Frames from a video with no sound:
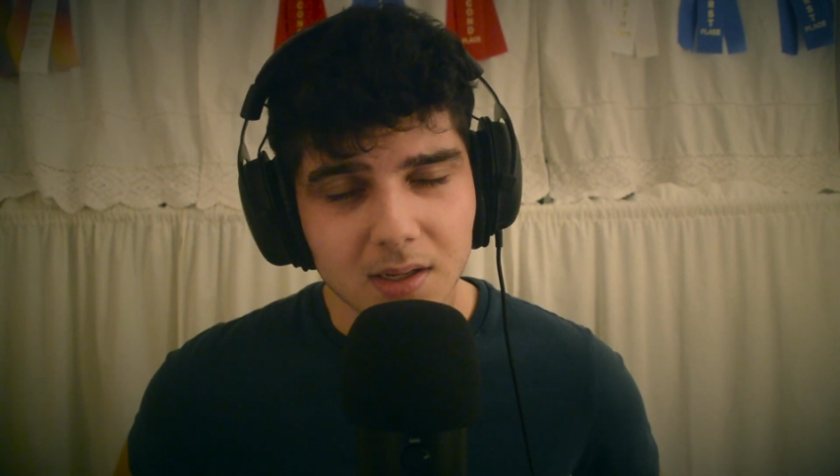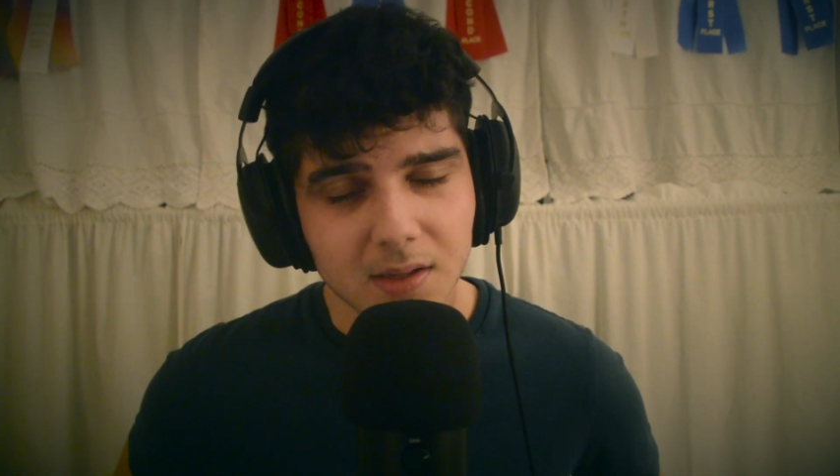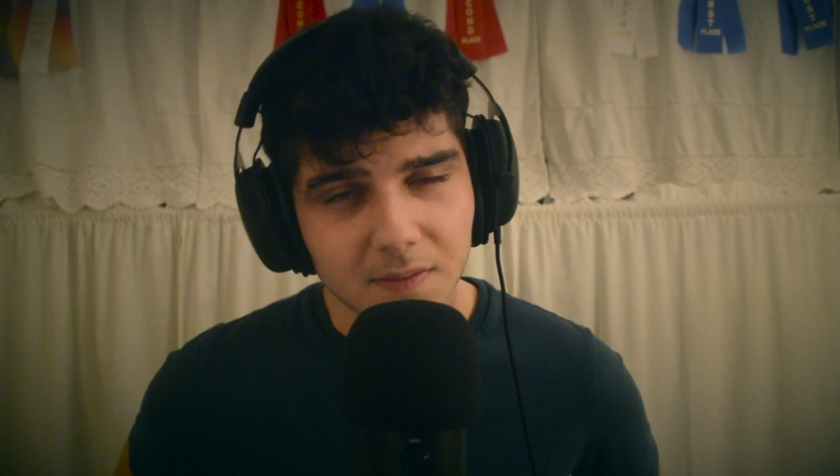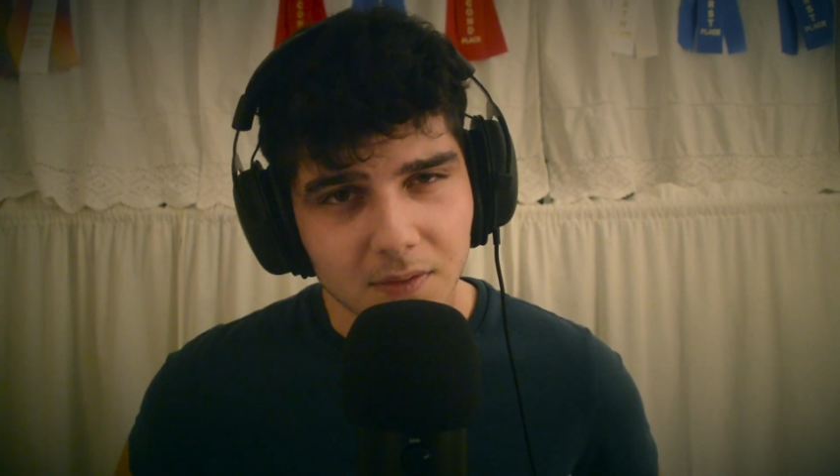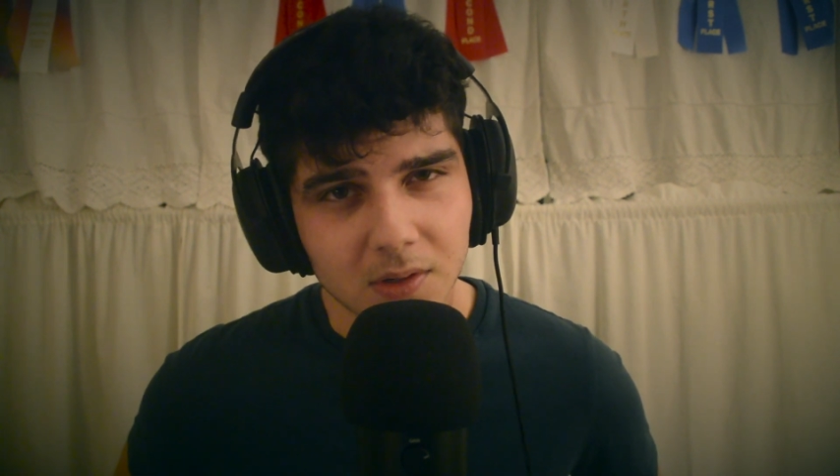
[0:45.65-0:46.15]

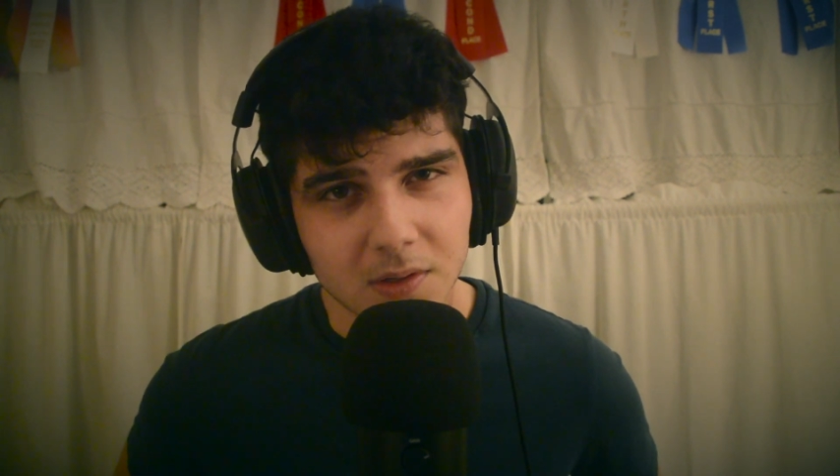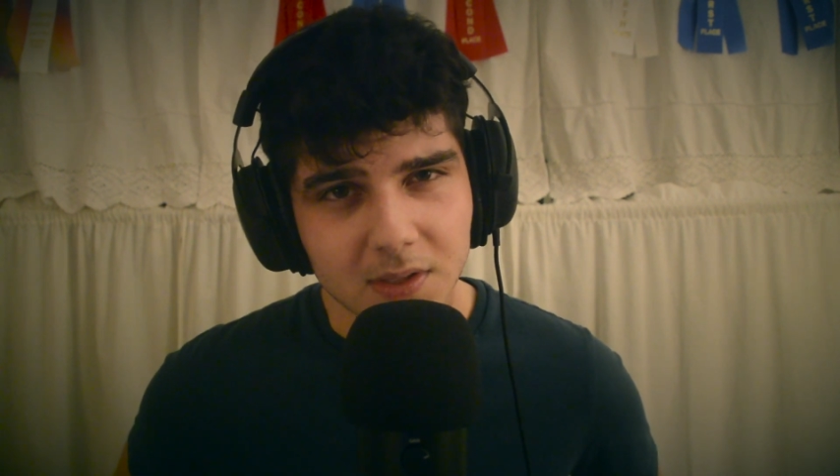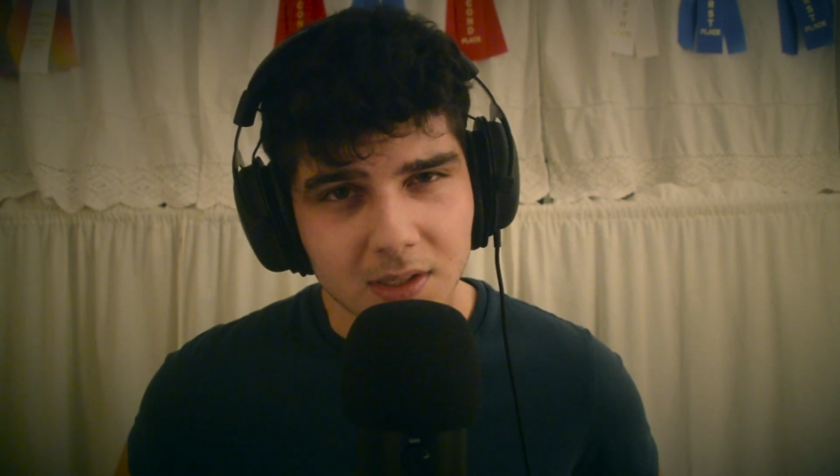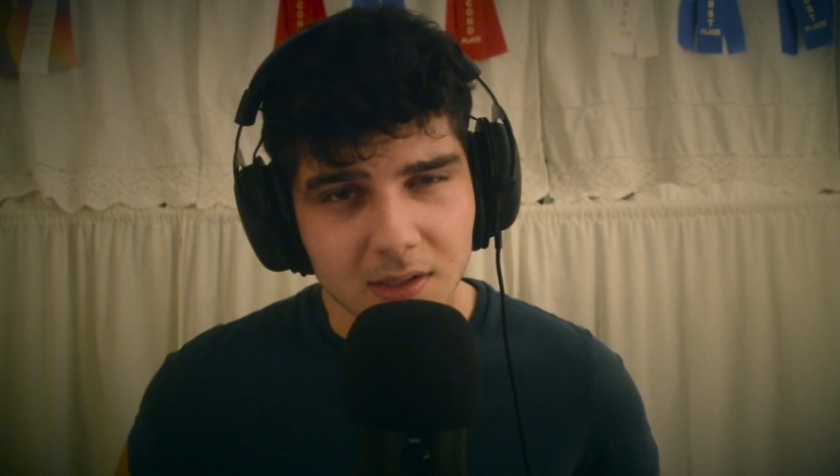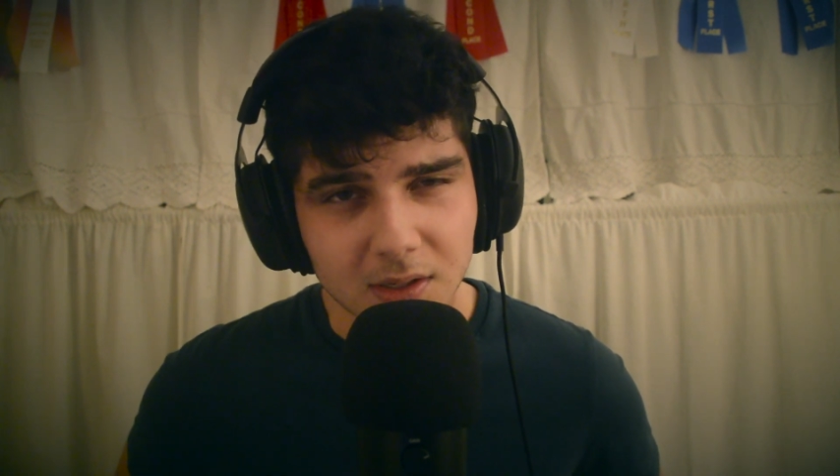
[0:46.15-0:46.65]
involved
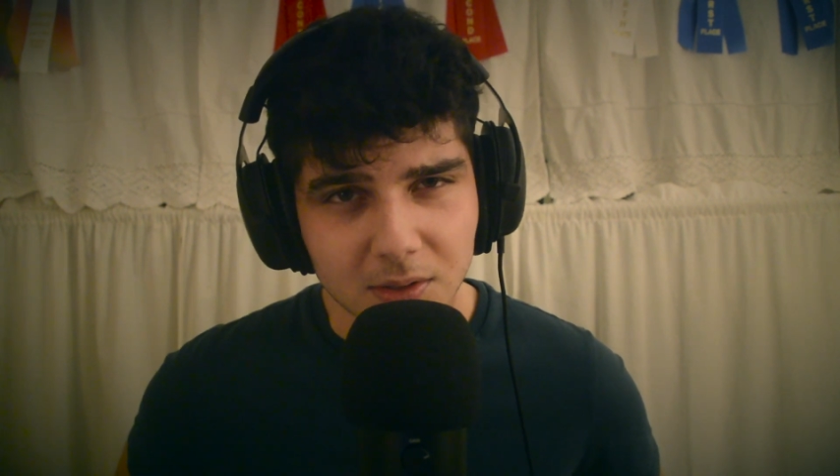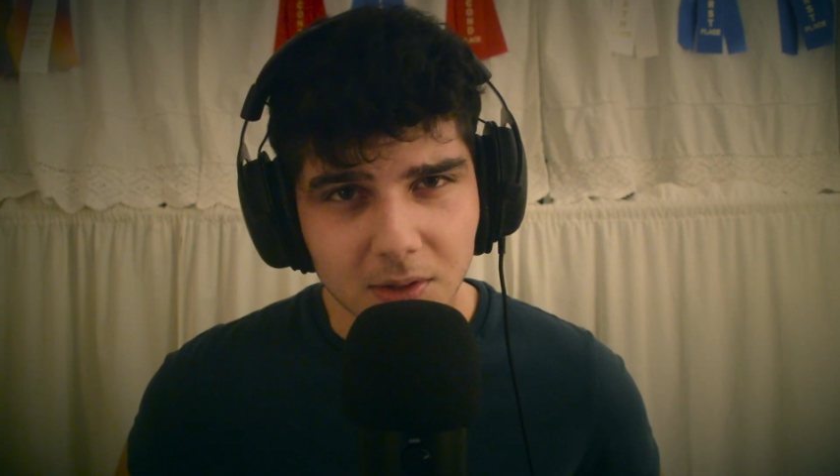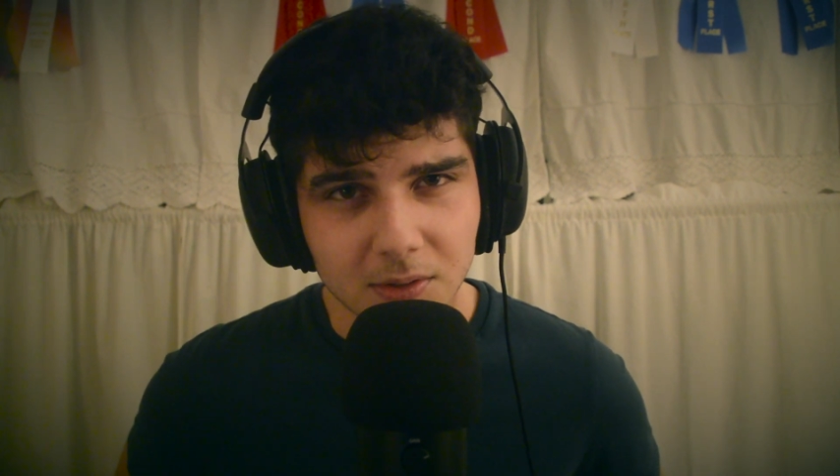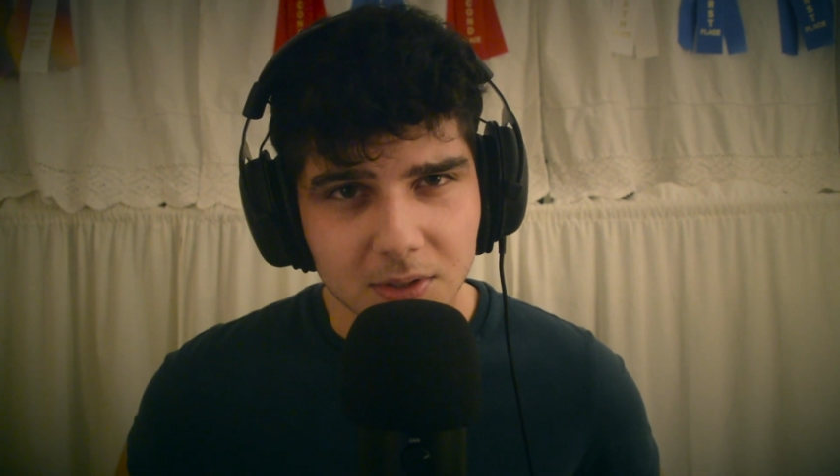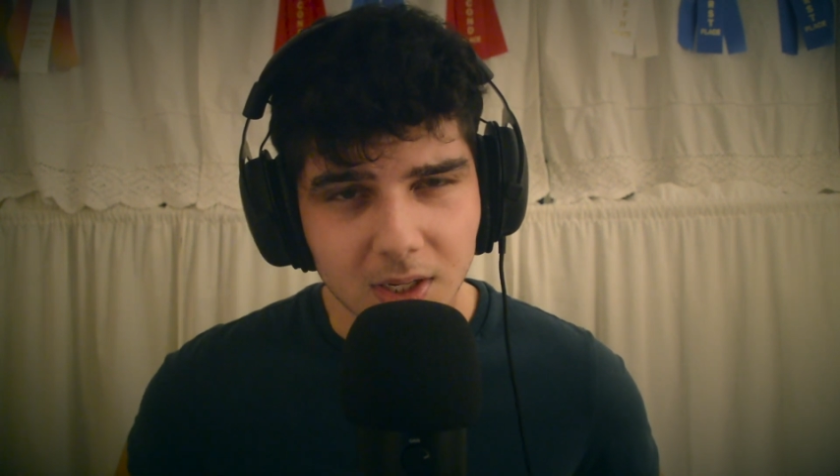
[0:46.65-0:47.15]
in the
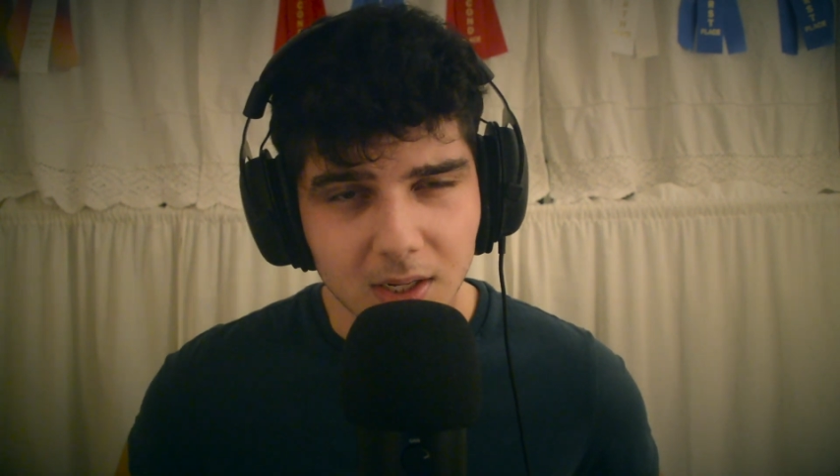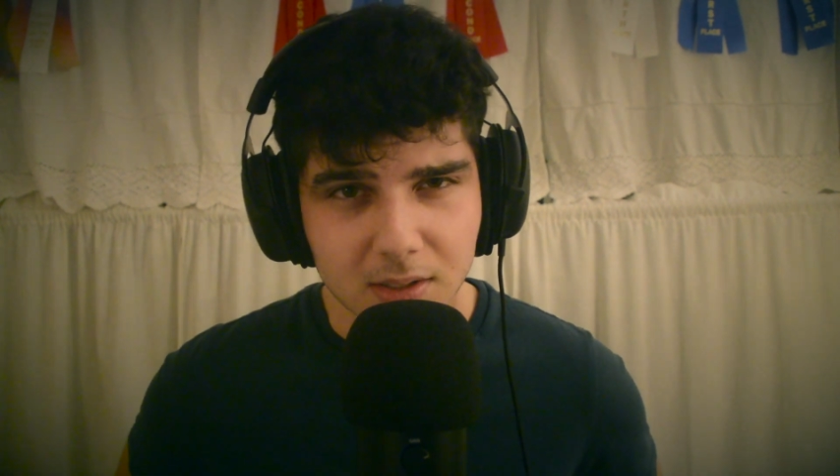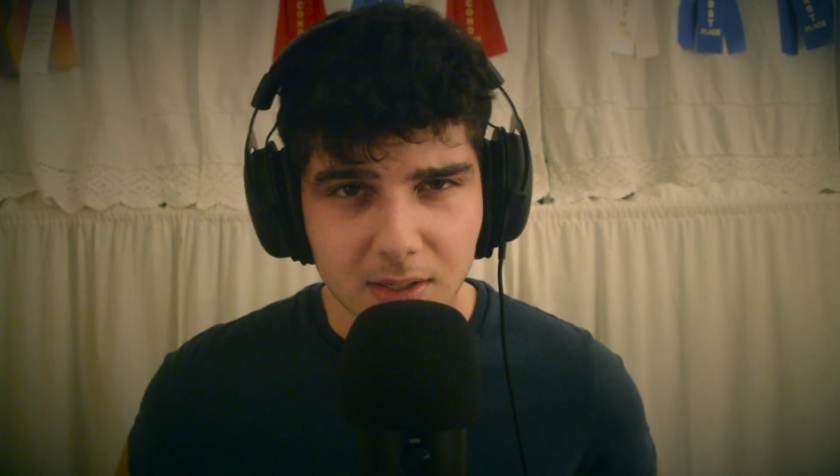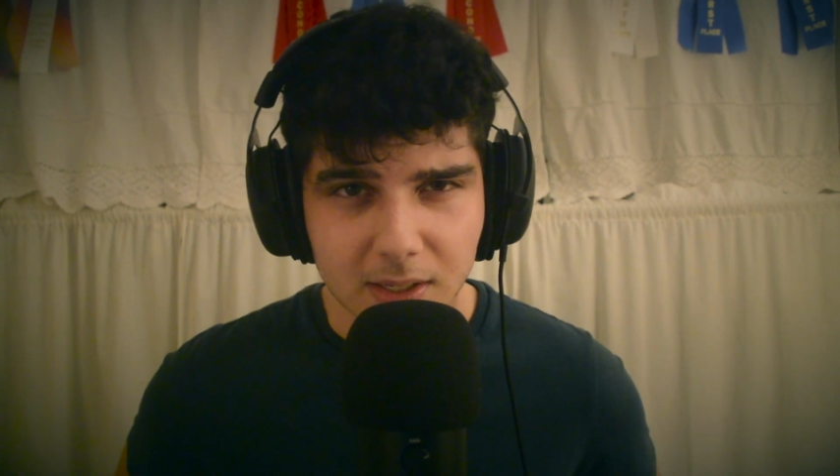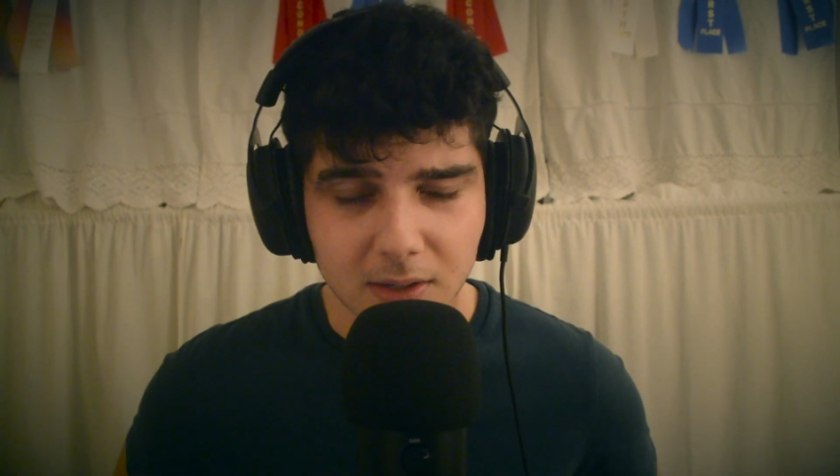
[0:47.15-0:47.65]

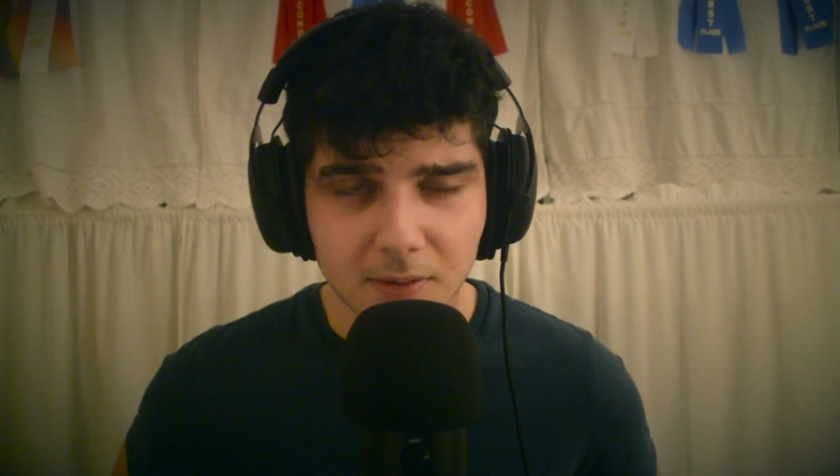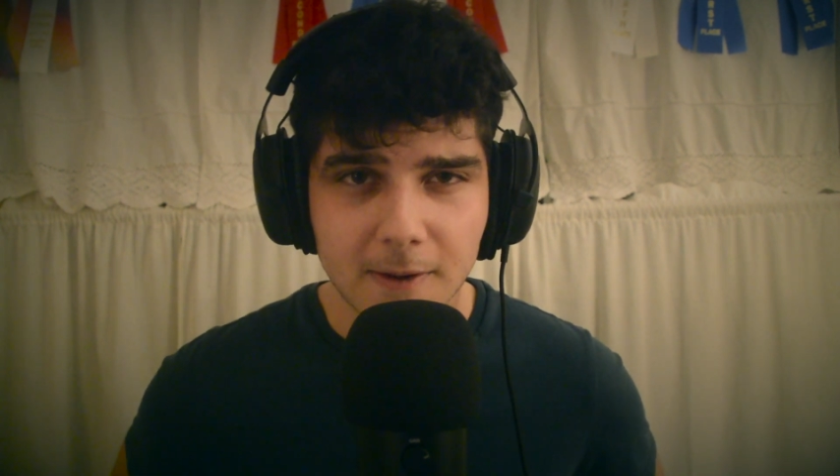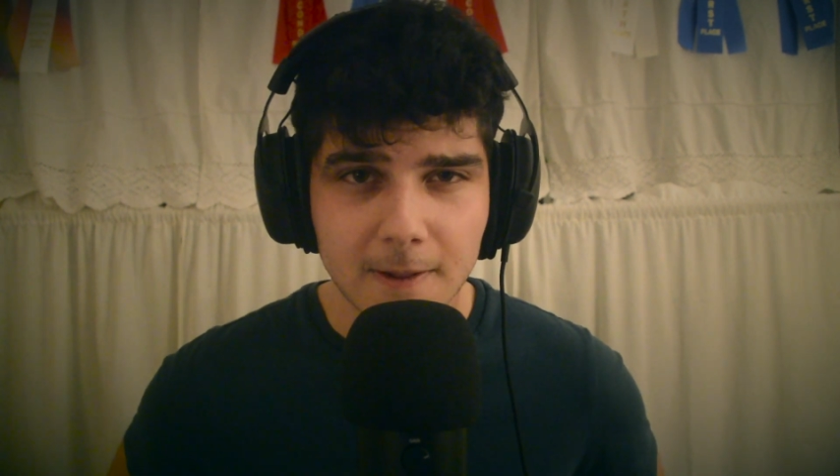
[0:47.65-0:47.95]
negotiation. Now,